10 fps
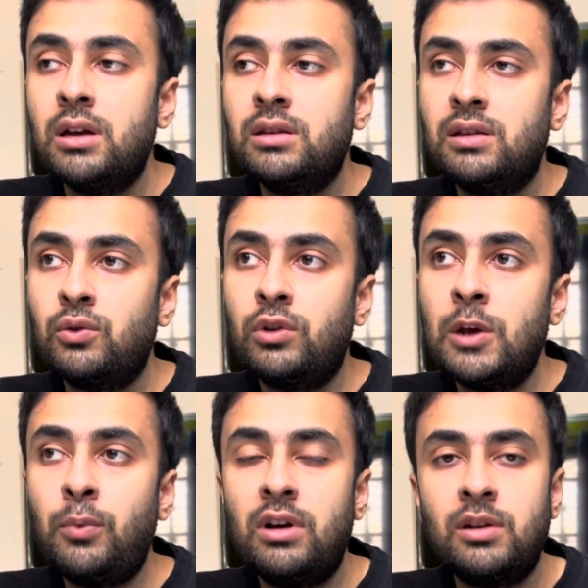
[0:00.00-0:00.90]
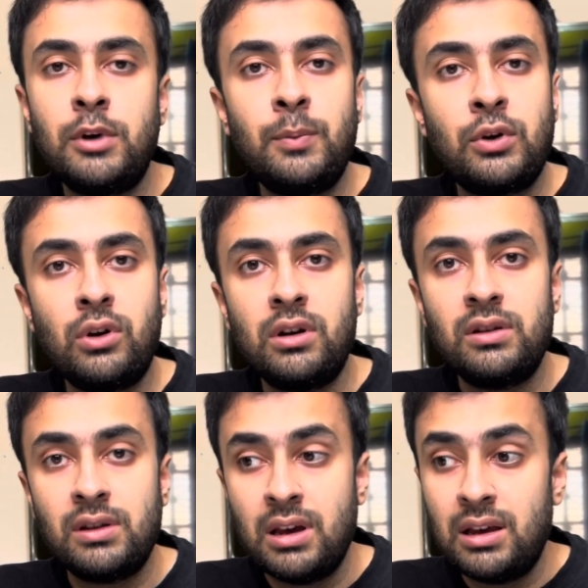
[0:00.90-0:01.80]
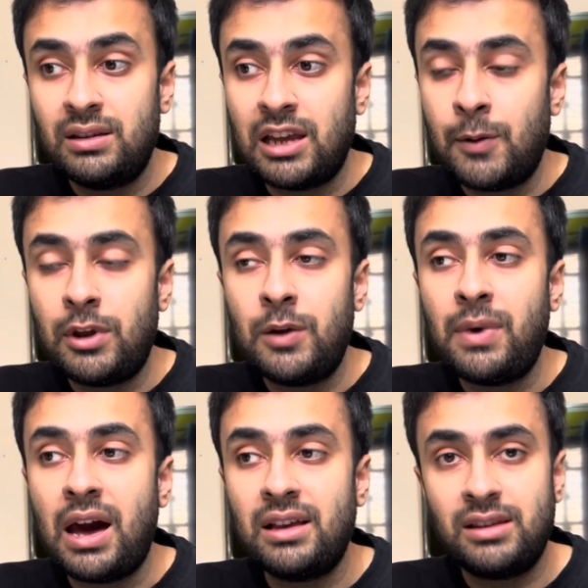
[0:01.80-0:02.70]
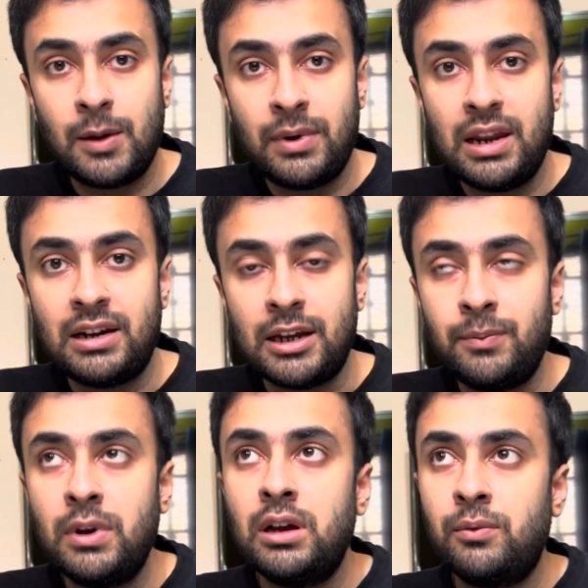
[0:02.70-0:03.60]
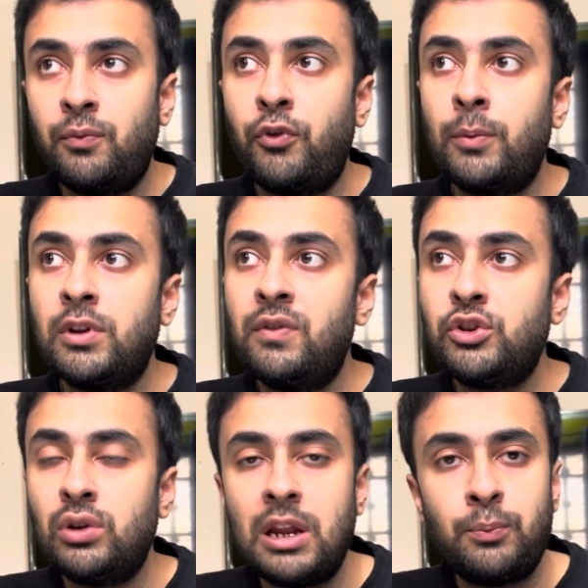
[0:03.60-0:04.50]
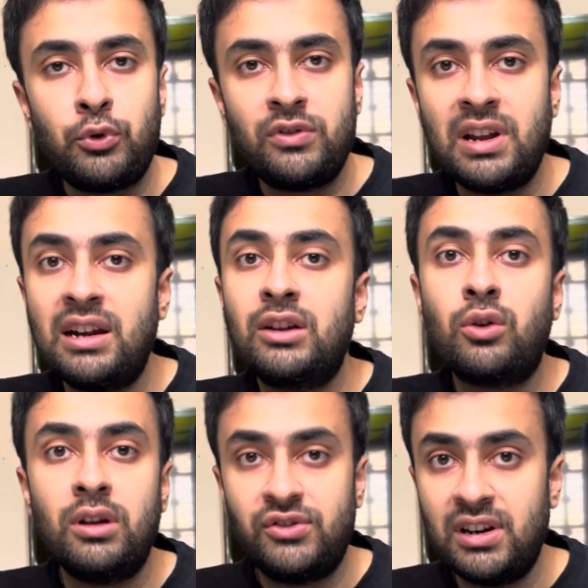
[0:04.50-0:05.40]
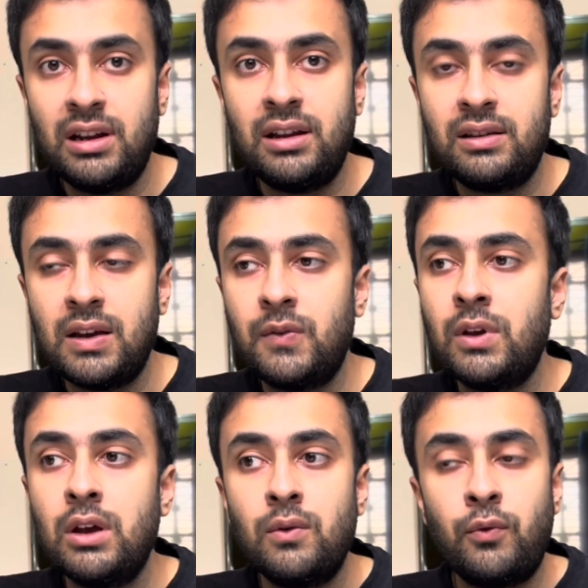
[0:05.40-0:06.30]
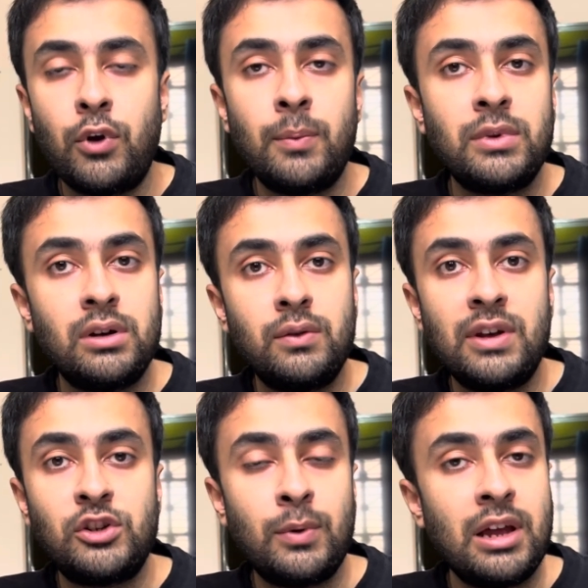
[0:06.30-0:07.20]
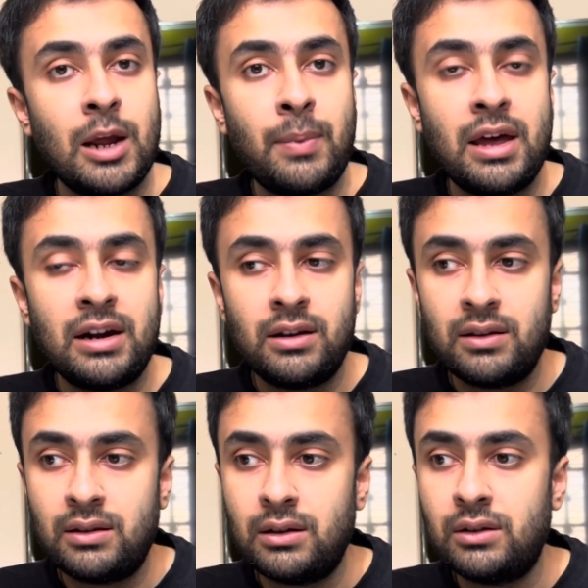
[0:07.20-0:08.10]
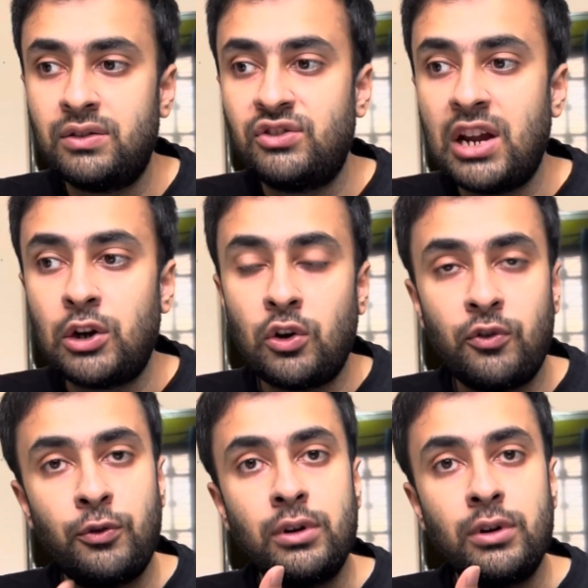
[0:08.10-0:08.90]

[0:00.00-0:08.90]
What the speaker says: This is only possible because cerebellum has the ability, from the visual inputs that it constantly receives, from the vestibular apparatus, the state of